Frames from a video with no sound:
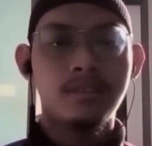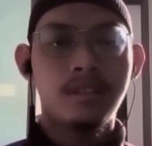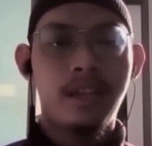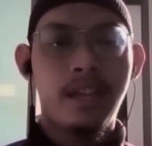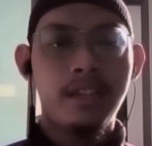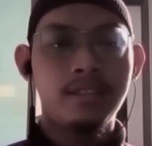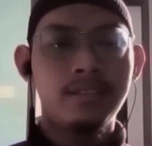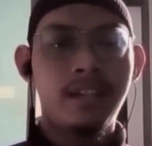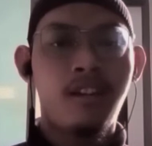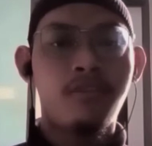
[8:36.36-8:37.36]
and the
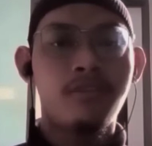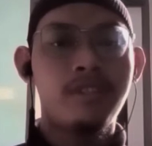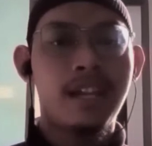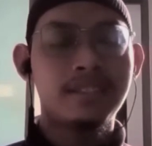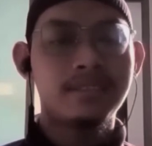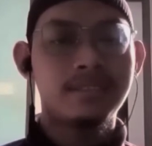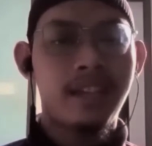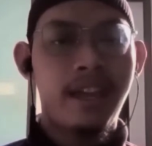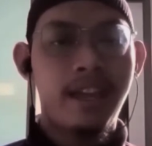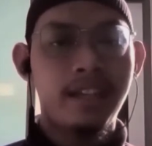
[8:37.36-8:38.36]
Sale of Drugs
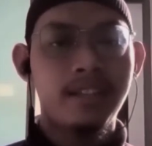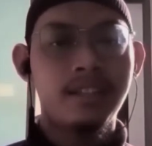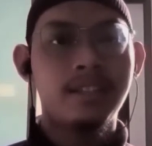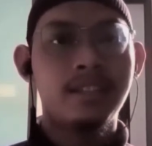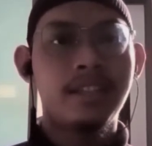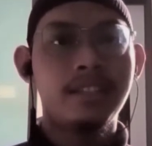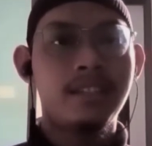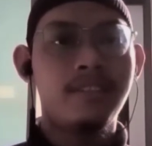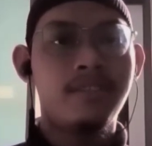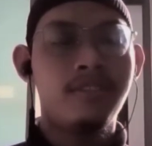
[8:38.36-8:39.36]
Act
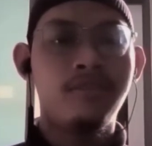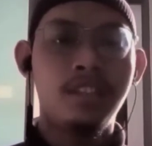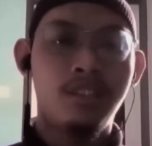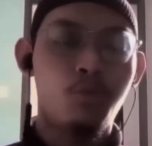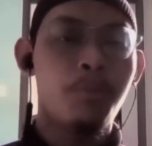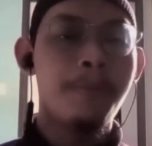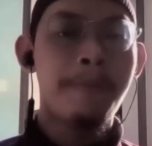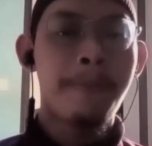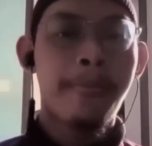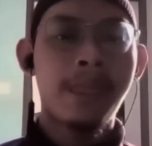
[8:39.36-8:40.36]
1952.
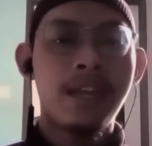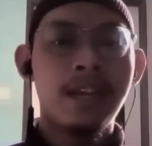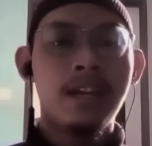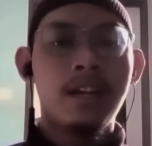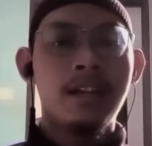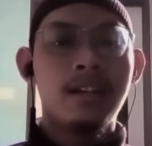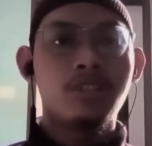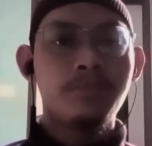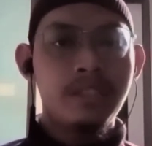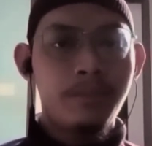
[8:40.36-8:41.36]

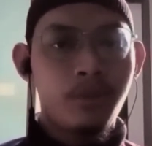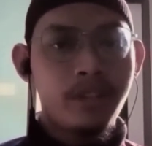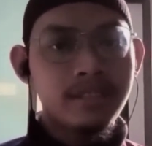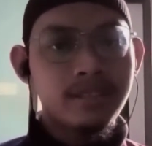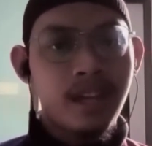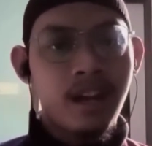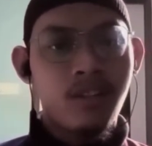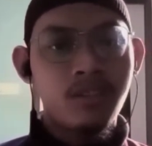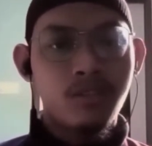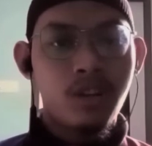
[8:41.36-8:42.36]
Cosmetic products are
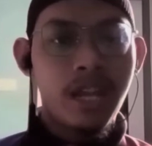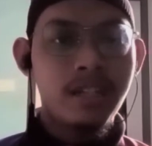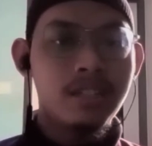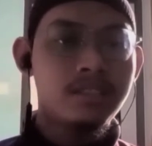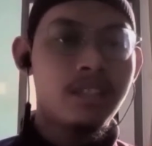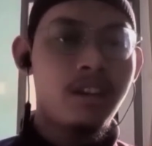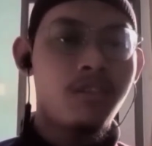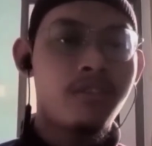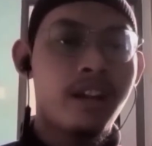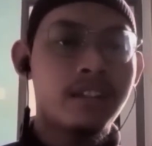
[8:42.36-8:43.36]
controlled under the Sale
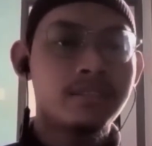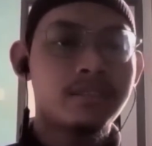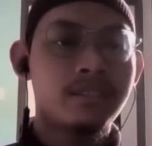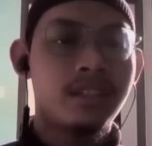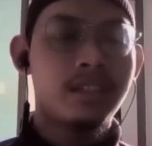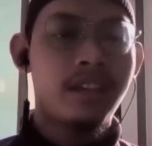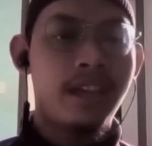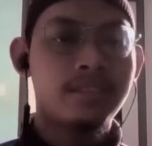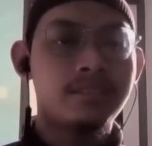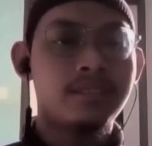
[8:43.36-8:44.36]
of Drugs
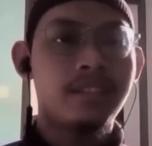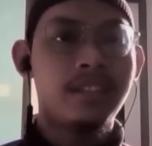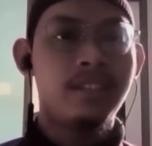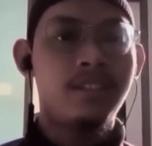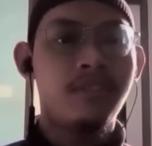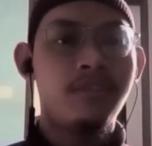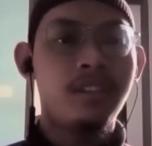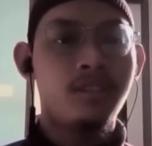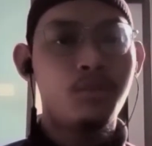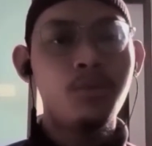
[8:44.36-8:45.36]
Act
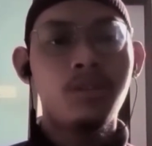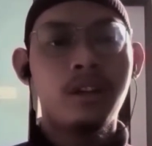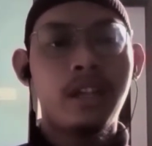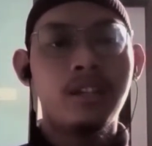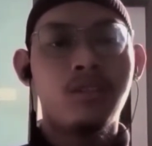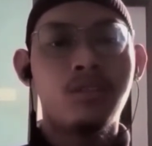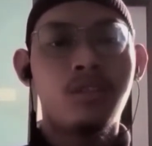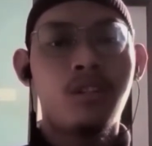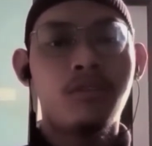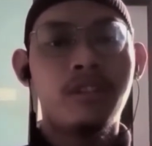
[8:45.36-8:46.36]
1952 and the
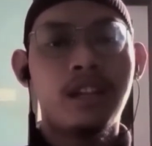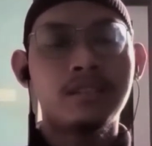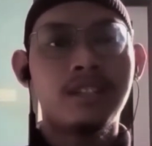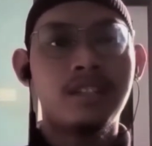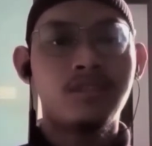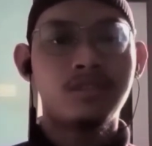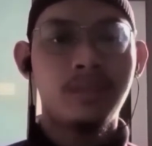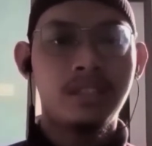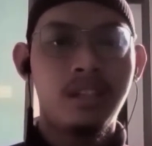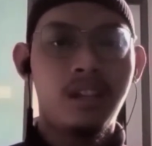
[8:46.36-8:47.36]
Control of Drugs and
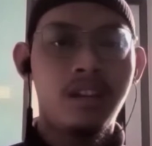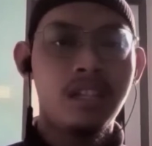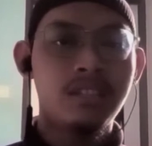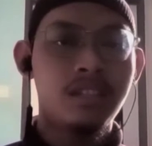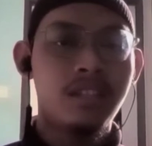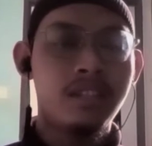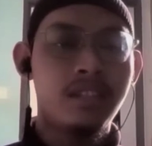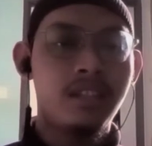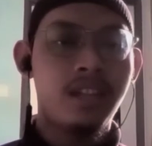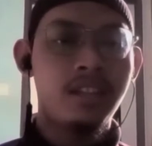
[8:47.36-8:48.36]
Cosmetic Regulation
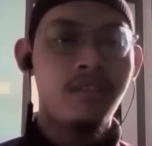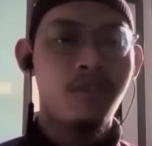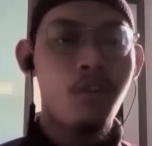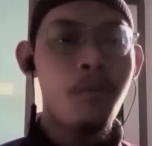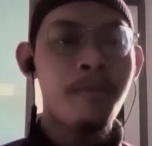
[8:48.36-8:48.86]
1984.